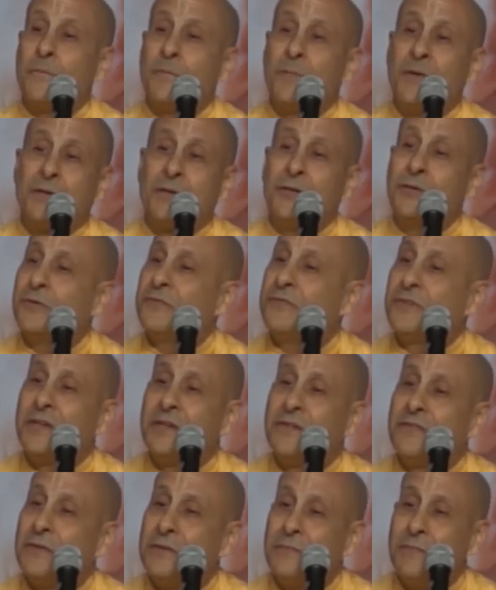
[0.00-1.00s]
But you've
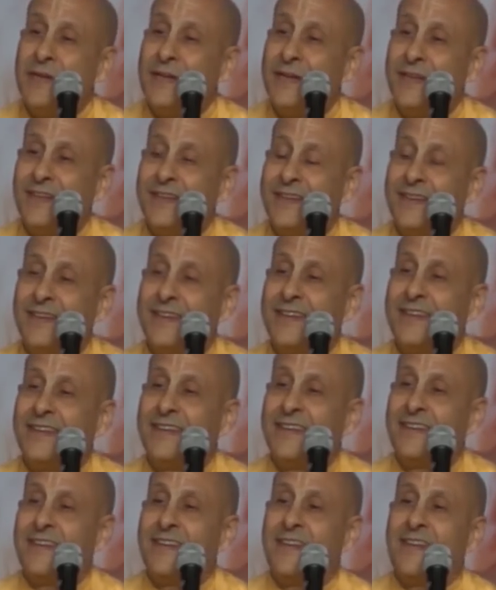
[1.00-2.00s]
given me
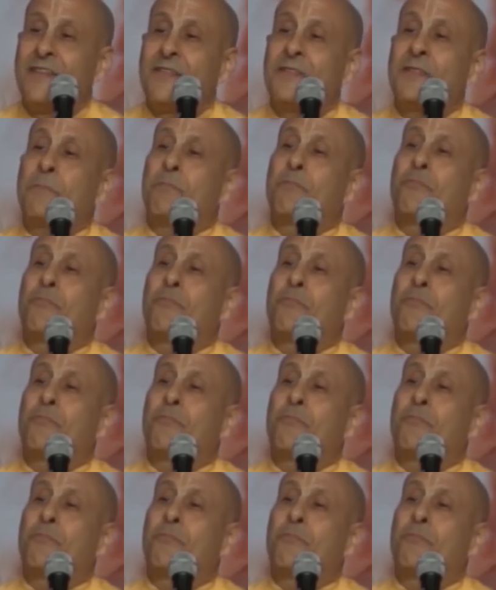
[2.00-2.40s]
the